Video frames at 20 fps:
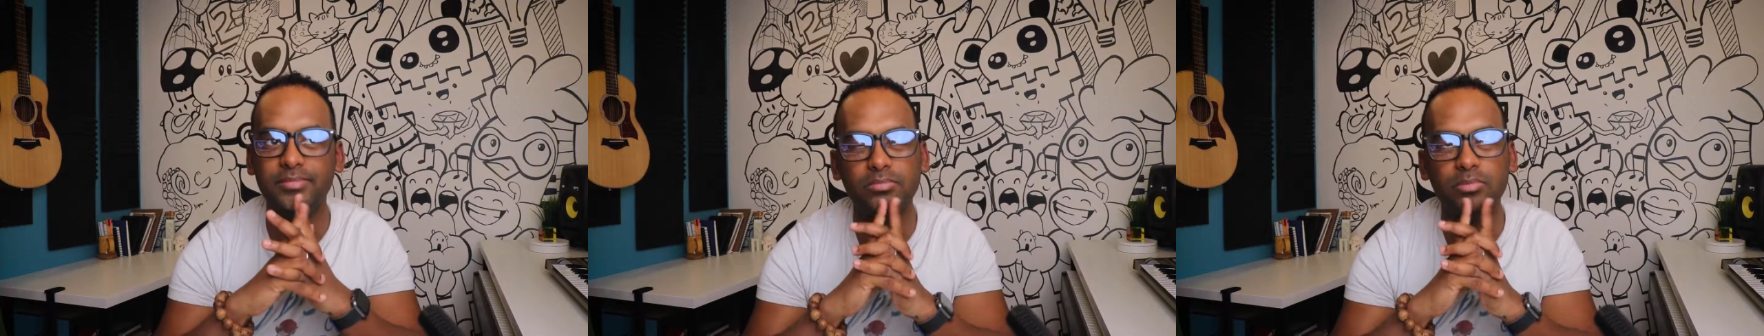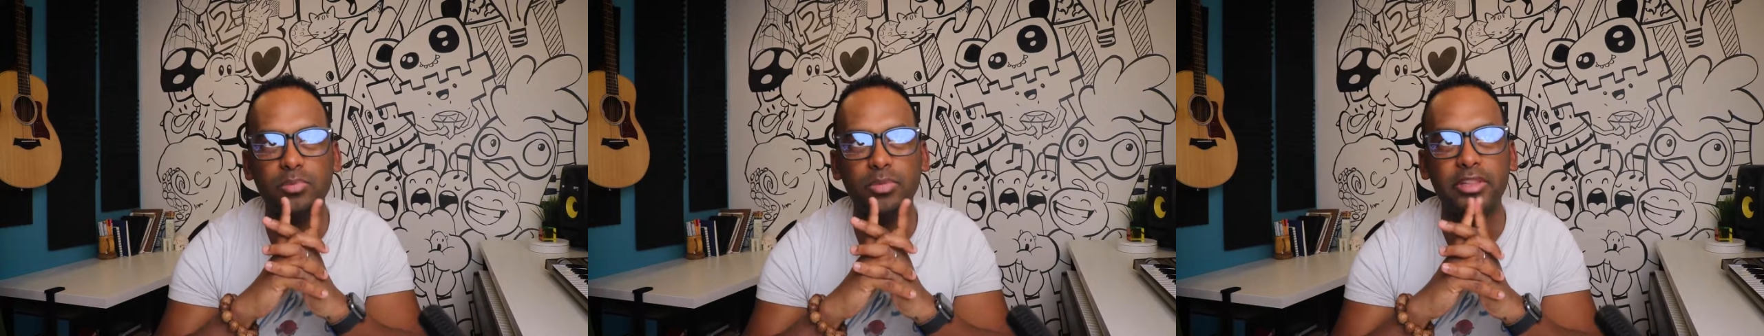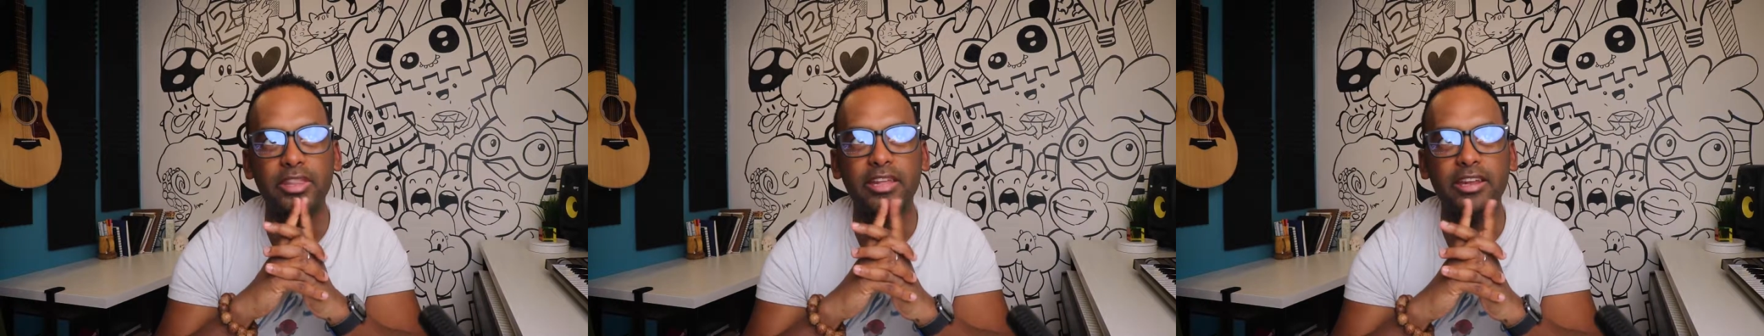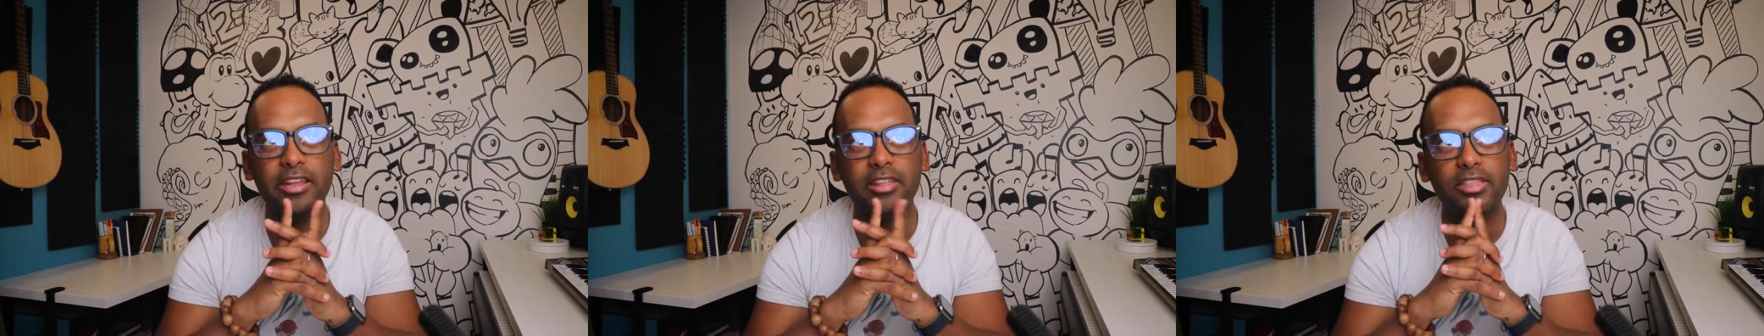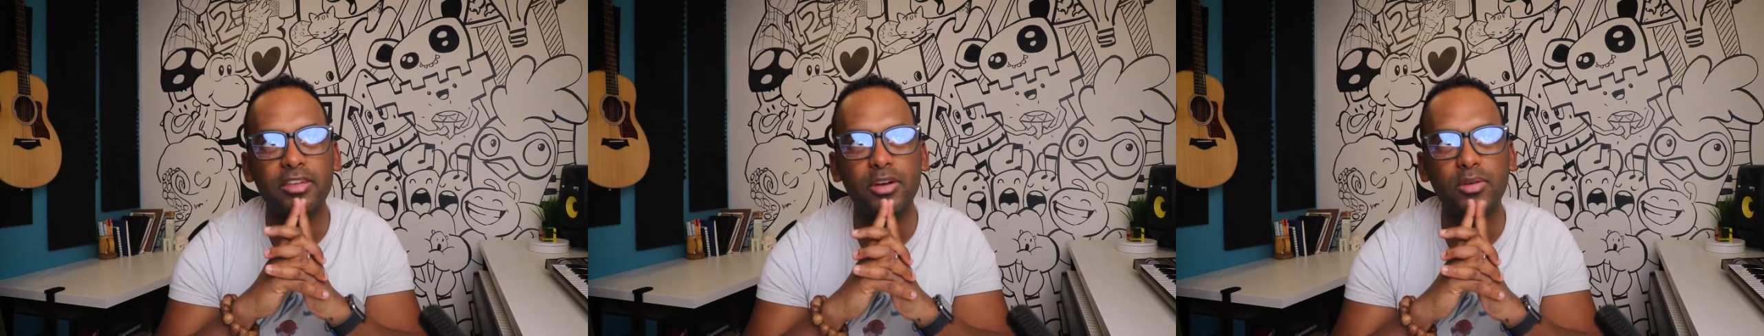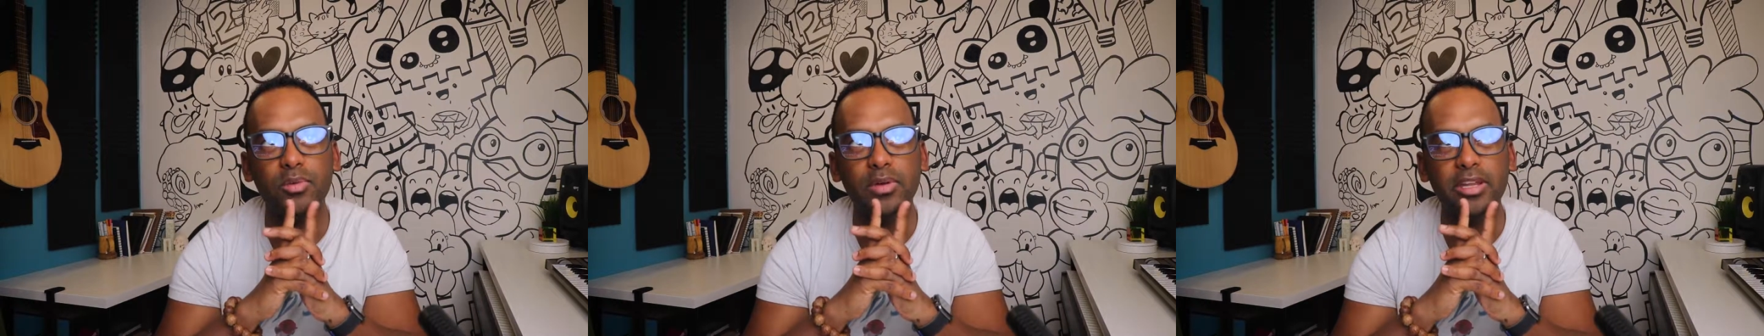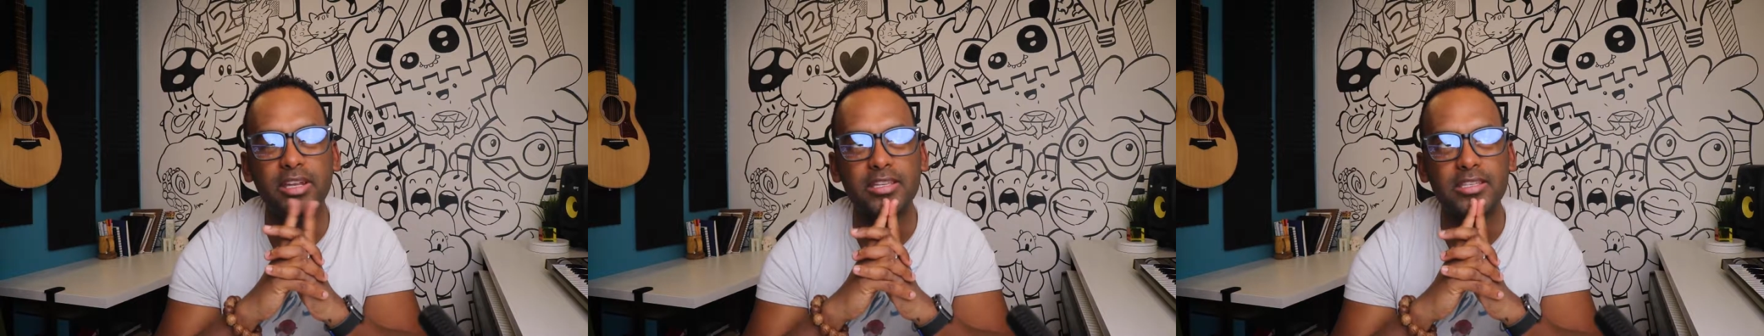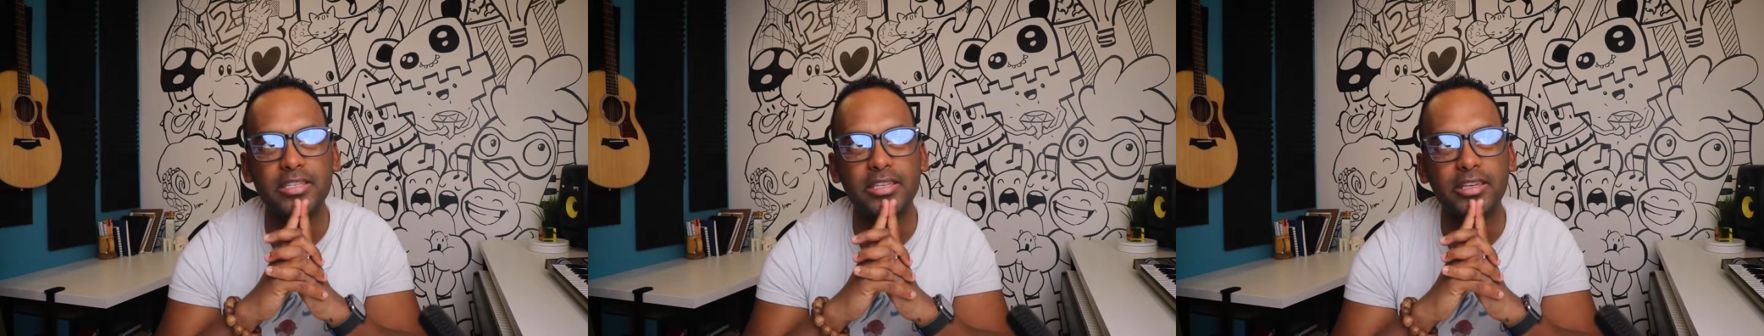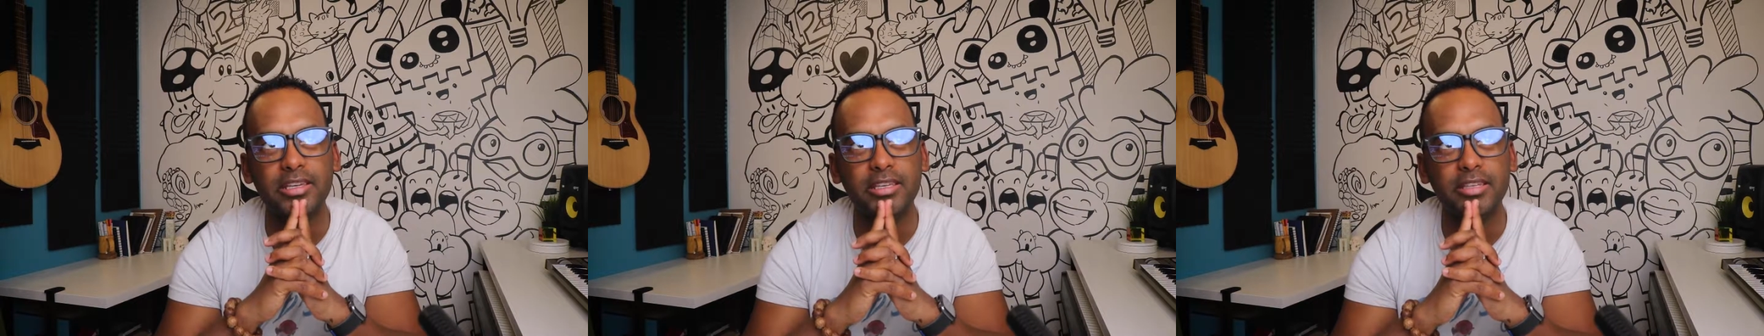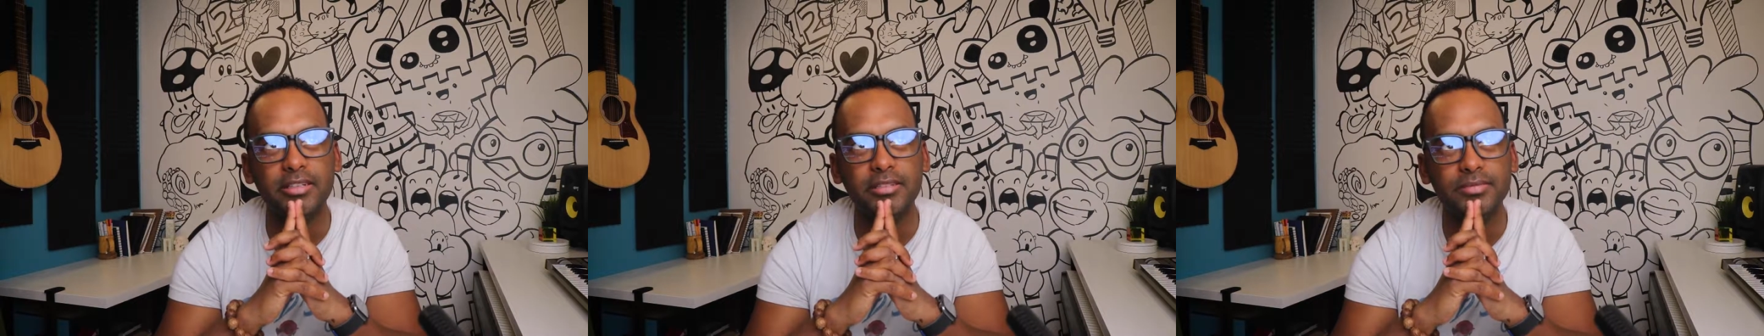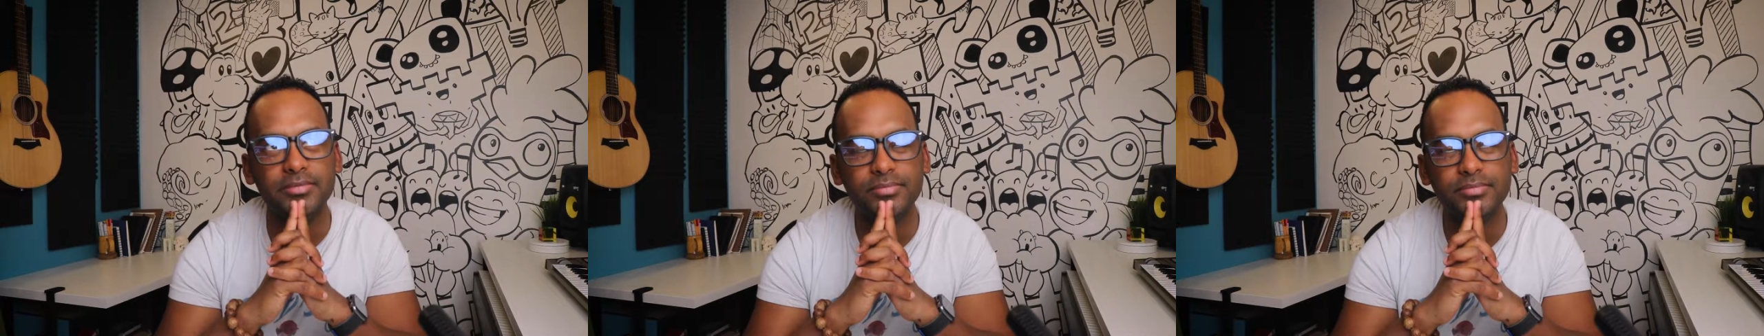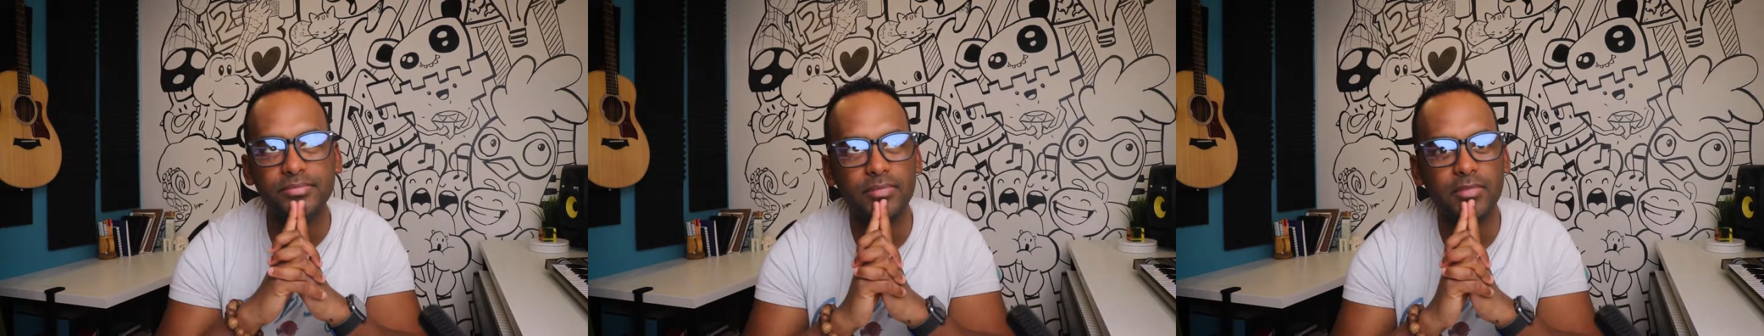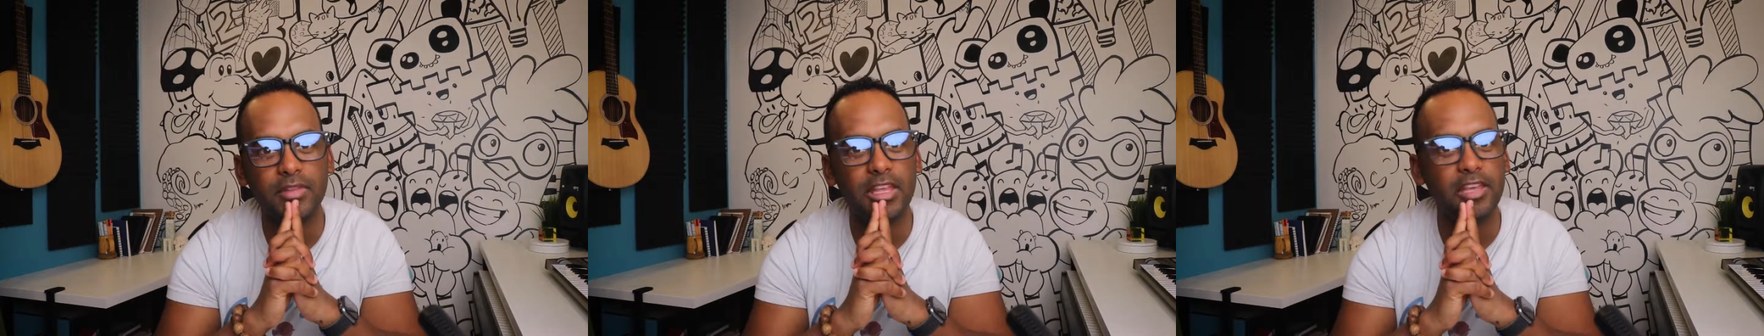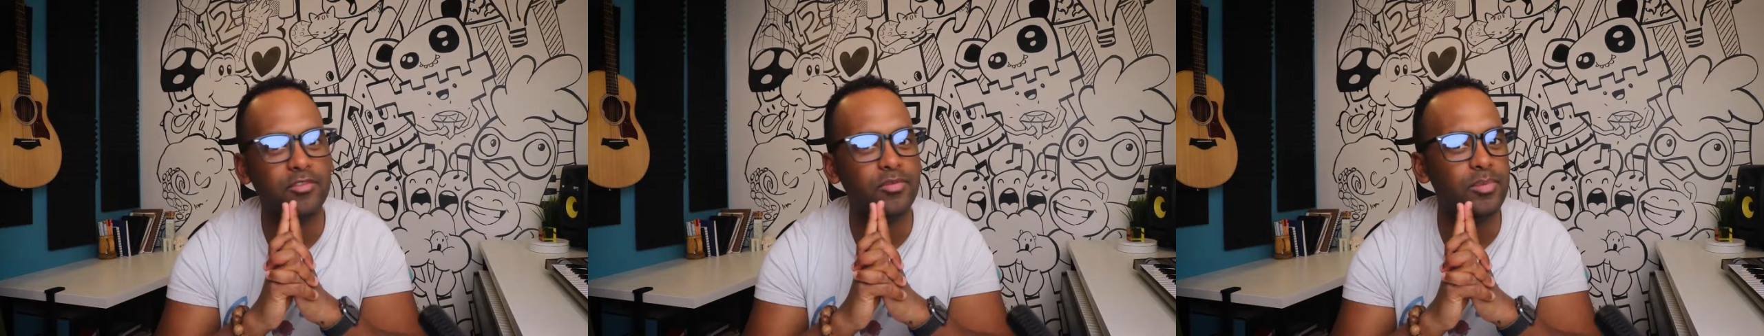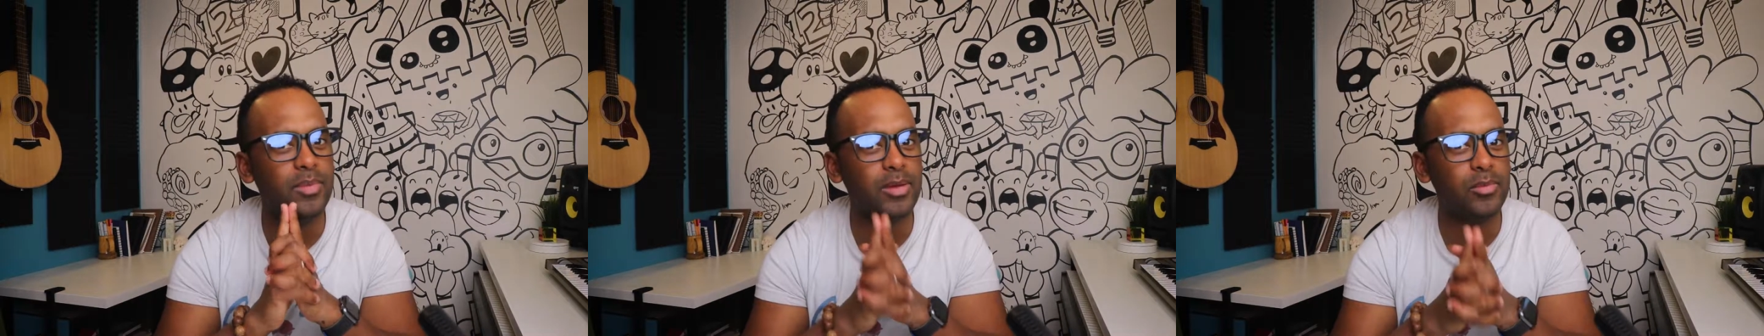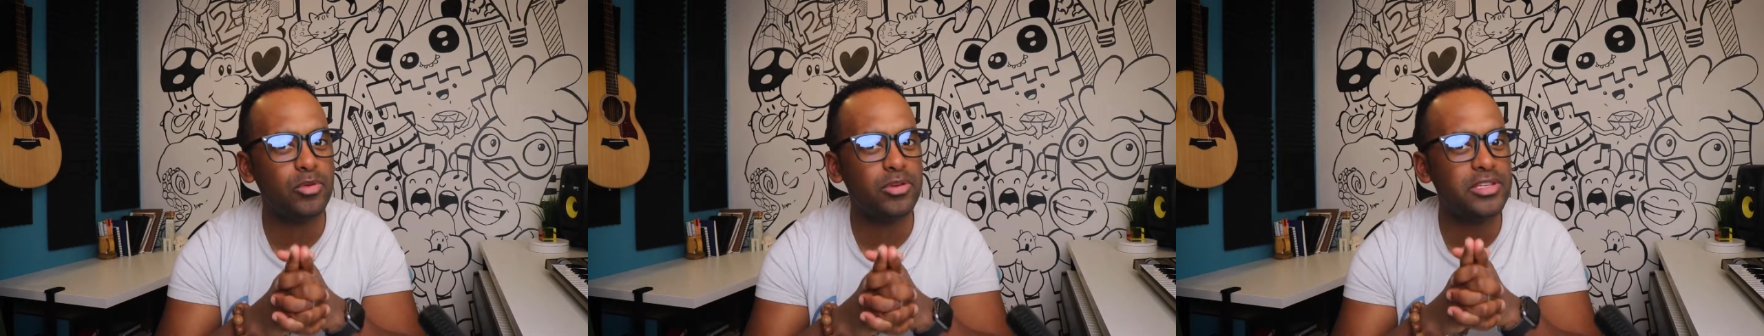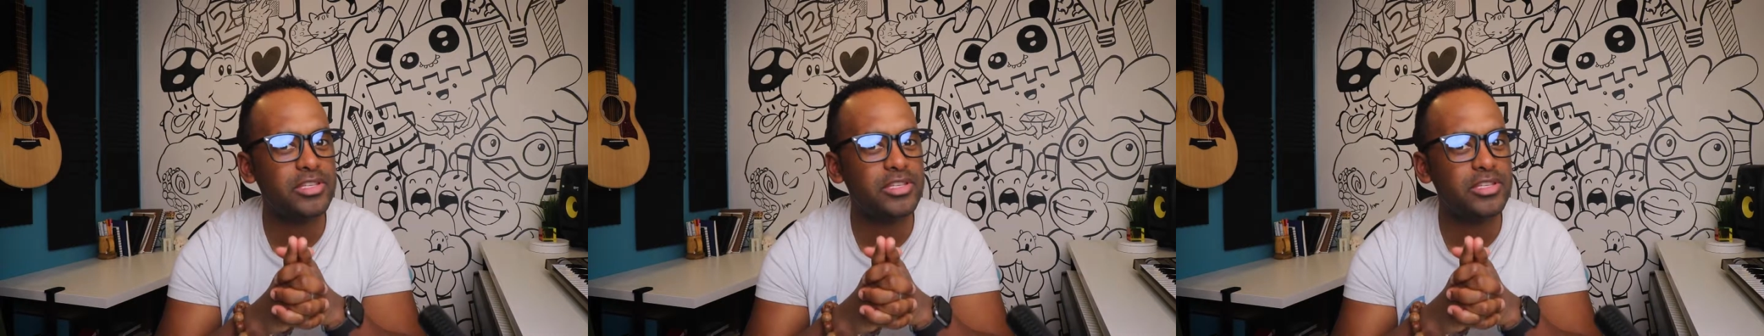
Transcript: But then I thought, wait a second. If memory